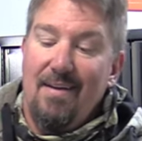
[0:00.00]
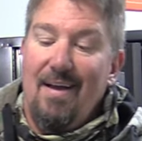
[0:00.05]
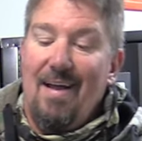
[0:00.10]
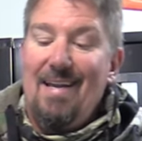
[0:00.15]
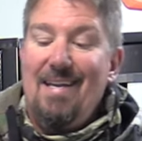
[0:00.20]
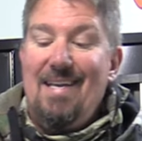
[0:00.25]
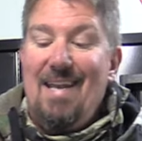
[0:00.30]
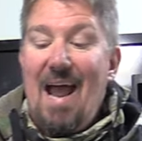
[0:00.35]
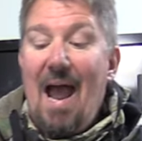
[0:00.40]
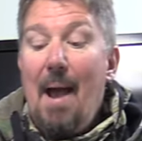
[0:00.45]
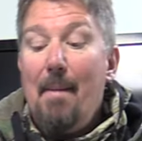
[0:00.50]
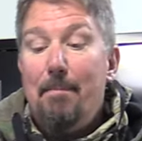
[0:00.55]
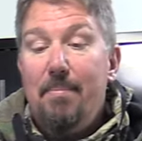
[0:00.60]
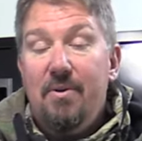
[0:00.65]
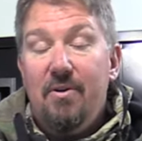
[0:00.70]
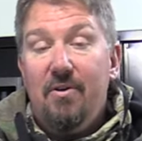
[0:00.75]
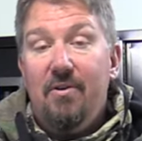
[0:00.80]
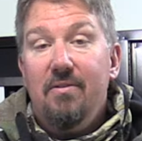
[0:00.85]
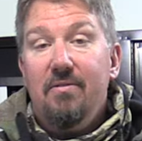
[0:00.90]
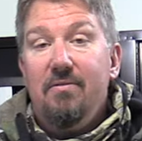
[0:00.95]

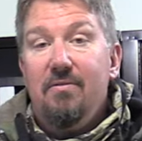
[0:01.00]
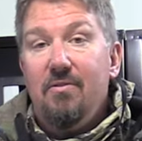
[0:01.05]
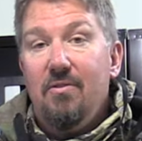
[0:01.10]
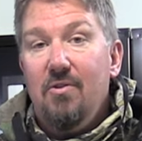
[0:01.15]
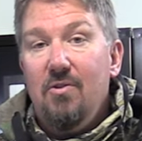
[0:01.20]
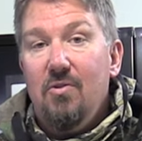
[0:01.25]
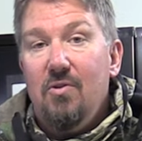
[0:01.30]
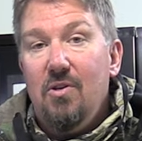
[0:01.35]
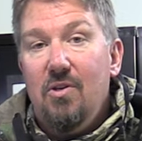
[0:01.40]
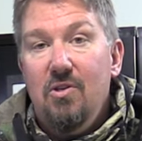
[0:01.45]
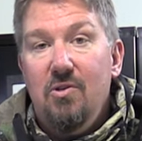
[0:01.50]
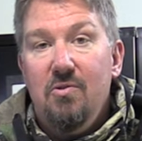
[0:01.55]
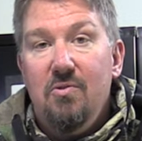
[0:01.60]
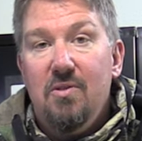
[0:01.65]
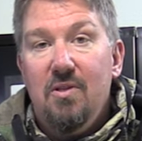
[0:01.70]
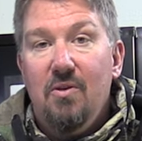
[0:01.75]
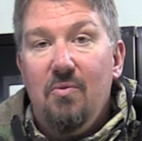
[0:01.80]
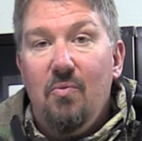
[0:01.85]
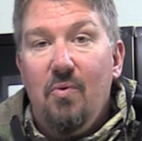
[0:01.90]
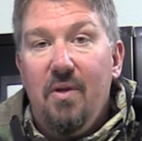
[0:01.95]
adapter so you can
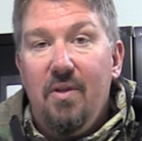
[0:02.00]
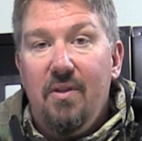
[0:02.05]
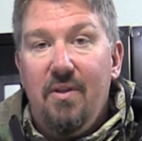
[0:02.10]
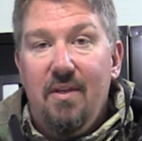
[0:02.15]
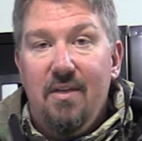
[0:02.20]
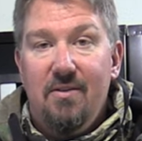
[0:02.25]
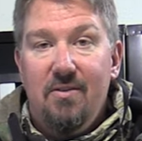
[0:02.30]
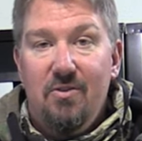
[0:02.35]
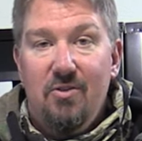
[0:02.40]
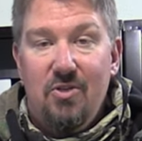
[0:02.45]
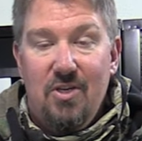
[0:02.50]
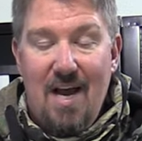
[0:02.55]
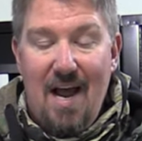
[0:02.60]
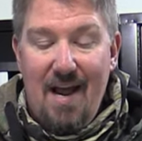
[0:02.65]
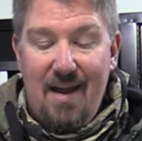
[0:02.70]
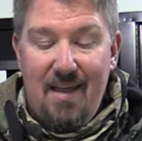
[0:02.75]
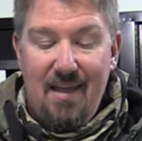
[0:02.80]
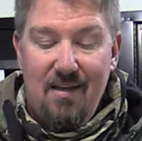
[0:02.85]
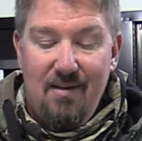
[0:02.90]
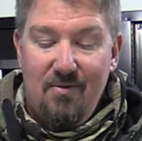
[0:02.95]
use it with this
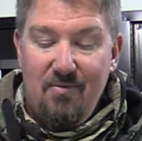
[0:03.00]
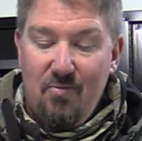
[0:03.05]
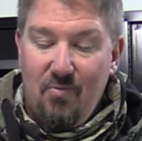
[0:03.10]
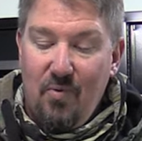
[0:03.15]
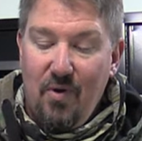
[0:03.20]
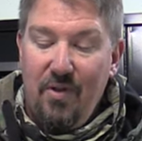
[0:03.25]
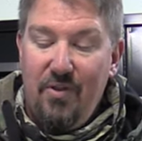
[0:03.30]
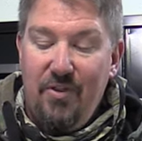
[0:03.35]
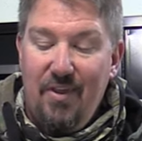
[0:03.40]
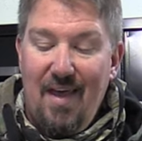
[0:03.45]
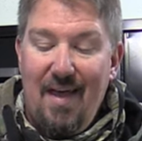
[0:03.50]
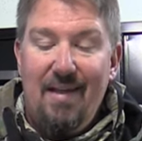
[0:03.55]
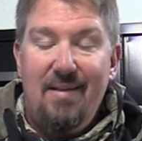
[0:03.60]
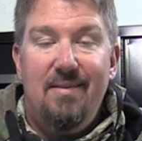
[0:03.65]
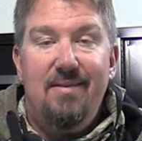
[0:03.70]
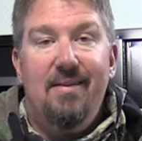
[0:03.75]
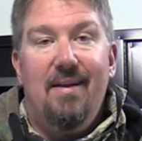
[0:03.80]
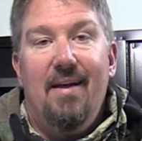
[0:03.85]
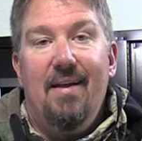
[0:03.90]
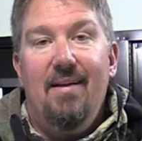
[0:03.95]
jacket. With that
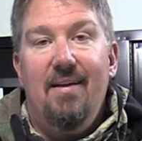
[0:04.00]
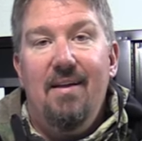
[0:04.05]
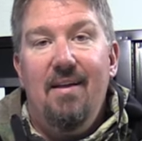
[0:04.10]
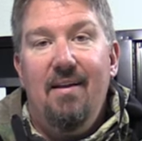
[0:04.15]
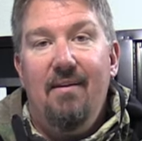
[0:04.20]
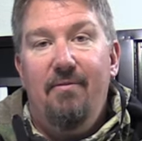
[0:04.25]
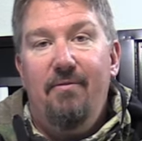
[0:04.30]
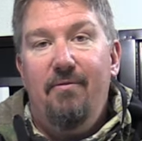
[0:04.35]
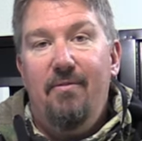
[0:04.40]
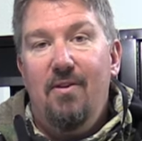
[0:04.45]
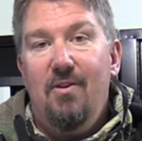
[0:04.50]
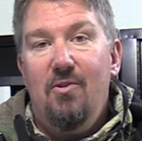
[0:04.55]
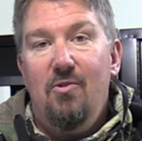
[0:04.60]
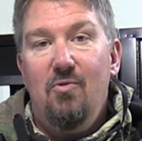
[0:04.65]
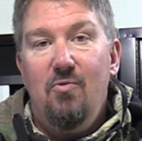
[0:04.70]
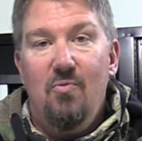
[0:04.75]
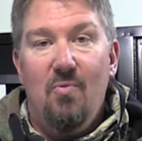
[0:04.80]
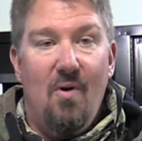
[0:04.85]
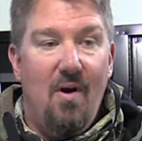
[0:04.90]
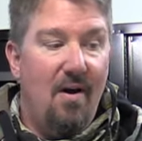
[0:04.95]
said, if
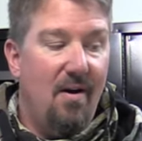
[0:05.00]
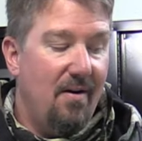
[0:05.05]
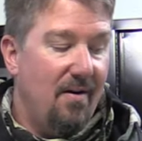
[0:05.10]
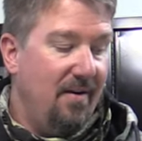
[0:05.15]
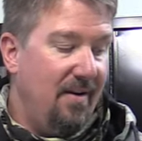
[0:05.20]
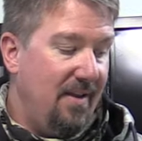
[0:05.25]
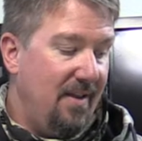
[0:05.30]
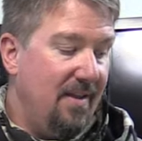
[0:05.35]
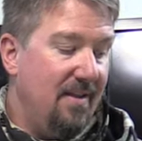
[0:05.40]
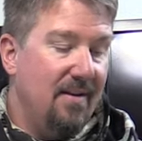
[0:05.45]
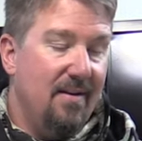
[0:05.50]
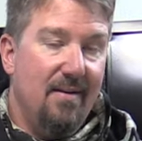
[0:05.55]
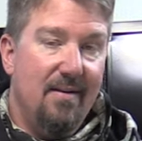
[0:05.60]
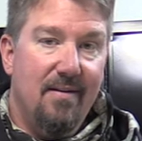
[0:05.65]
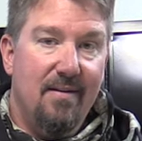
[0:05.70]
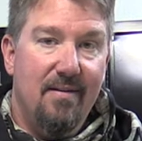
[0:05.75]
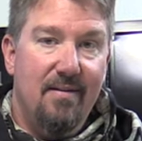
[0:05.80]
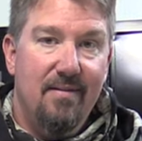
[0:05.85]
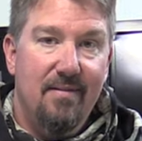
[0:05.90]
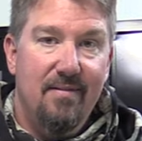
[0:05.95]
you are
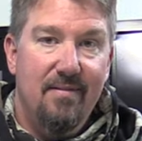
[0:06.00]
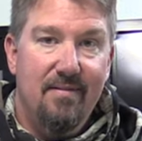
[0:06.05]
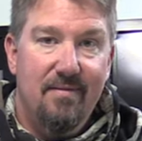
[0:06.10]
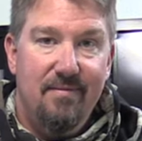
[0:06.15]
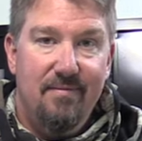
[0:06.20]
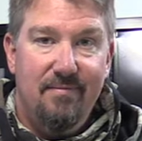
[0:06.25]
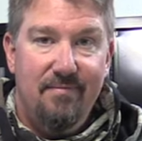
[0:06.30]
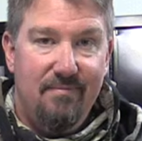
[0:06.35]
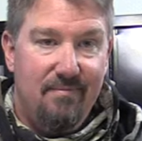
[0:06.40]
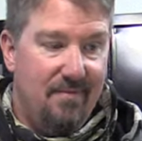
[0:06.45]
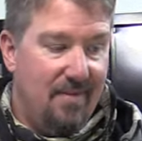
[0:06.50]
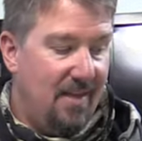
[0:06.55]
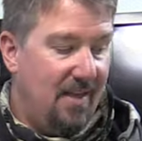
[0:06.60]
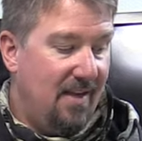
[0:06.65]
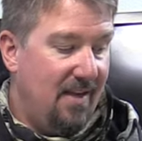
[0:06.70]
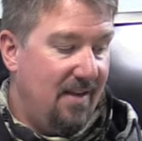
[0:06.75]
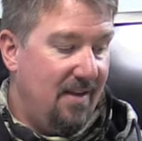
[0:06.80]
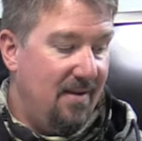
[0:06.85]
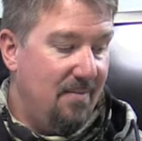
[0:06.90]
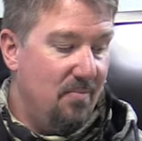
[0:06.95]
in
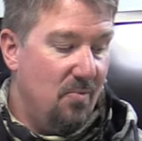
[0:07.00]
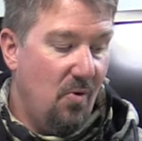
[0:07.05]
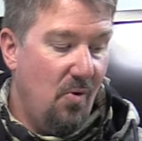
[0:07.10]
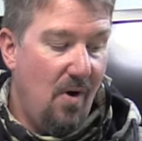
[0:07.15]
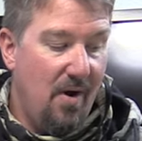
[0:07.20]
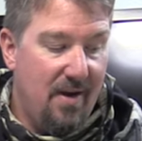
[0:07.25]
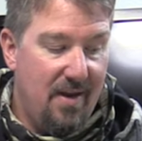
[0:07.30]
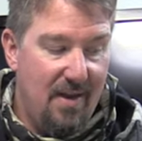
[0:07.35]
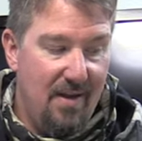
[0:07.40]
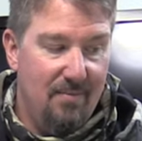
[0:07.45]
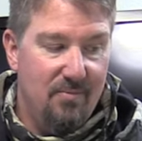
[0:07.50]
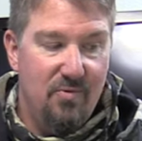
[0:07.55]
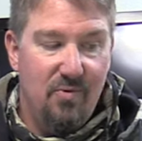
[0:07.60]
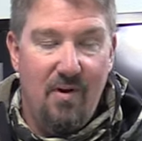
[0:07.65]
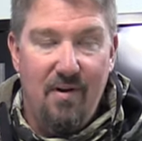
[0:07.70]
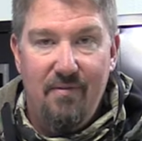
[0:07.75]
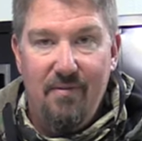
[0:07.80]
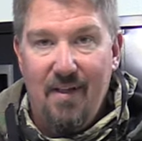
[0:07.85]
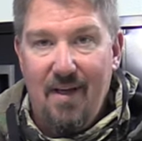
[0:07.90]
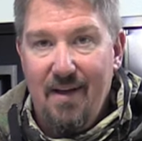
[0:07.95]
the Milwaukee M
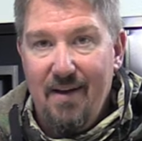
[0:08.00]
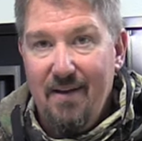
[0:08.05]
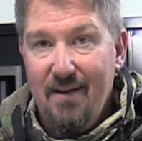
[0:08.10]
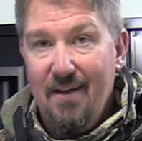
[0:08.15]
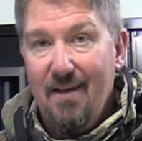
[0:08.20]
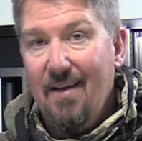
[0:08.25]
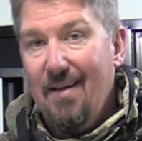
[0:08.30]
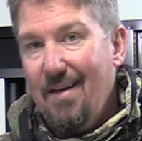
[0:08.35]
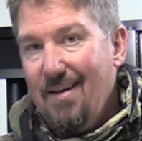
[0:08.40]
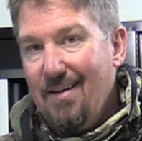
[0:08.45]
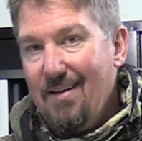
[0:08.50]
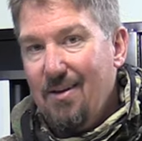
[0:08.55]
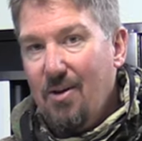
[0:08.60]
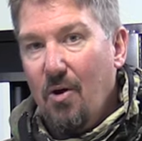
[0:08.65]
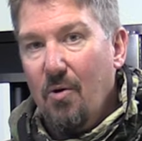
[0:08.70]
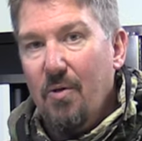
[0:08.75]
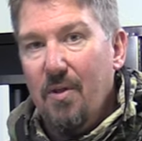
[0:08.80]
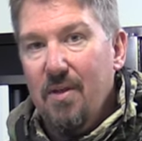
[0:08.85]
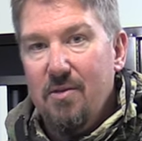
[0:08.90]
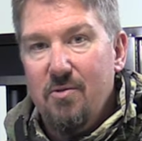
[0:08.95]
twelve line,
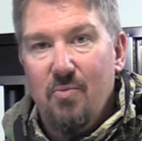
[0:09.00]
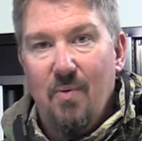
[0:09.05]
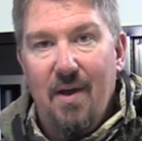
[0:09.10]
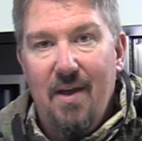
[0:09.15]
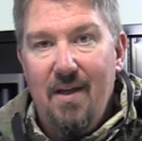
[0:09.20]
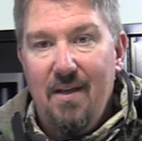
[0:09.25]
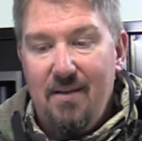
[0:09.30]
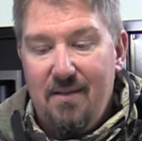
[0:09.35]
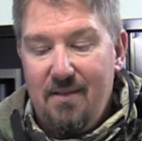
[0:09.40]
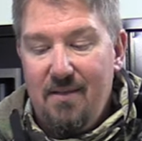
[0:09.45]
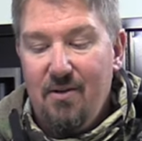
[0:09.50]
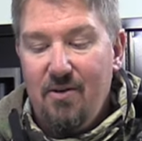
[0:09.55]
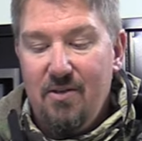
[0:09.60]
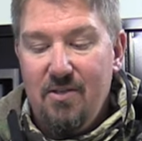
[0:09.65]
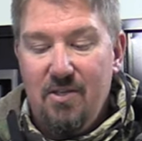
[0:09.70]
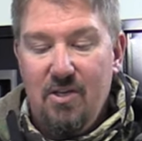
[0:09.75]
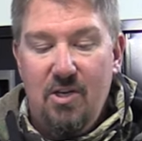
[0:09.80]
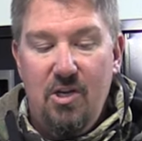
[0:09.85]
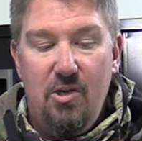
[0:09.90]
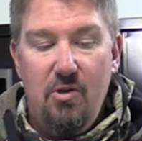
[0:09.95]
go this way. It, there
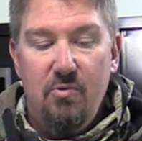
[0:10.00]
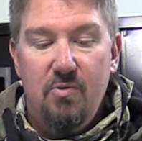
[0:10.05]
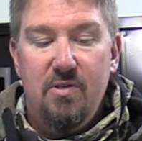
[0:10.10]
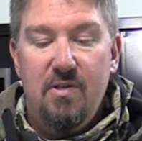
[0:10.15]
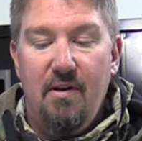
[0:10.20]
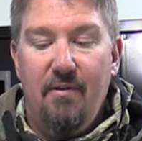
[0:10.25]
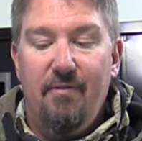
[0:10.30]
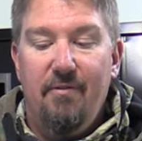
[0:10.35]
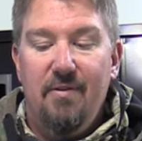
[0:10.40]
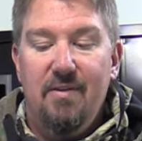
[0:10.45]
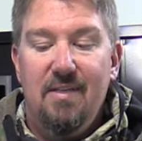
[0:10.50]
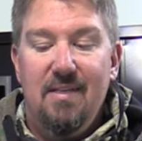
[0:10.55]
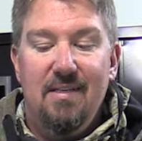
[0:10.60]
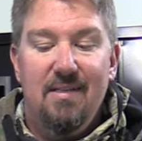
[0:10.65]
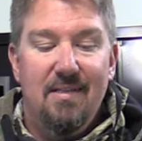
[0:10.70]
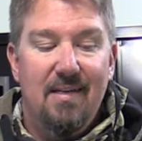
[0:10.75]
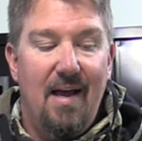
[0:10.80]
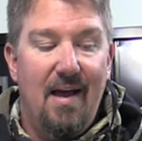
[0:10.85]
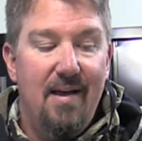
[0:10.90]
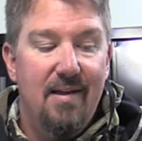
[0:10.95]
is a huge difference in
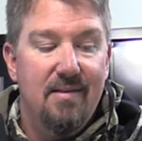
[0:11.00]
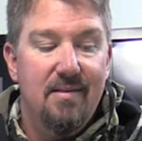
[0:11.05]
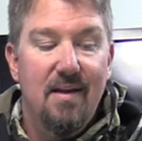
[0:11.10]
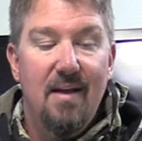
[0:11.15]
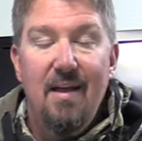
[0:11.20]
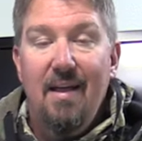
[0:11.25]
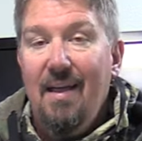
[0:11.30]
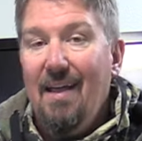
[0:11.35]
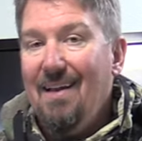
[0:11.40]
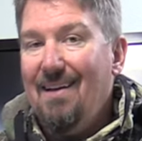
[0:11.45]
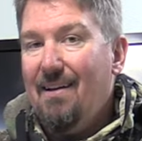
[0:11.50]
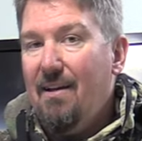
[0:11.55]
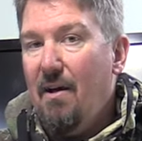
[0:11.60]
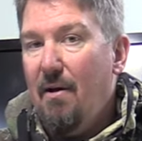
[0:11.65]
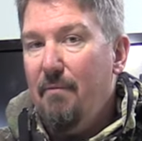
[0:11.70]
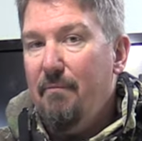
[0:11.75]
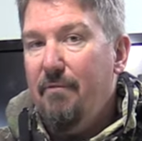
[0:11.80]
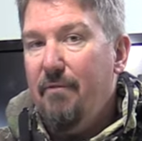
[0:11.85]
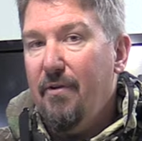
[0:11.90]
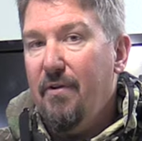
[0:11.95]
size and
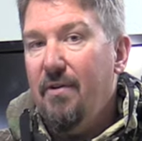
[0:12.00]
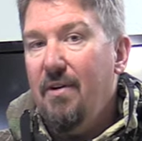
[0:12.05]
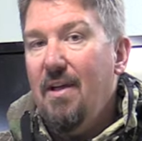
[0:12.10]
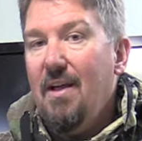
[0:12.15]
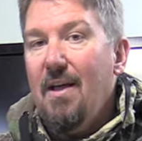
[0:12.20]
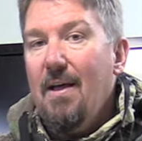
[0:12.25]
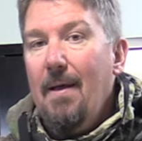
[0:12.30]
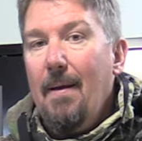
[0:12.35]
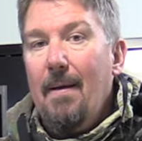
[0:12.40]
comfort.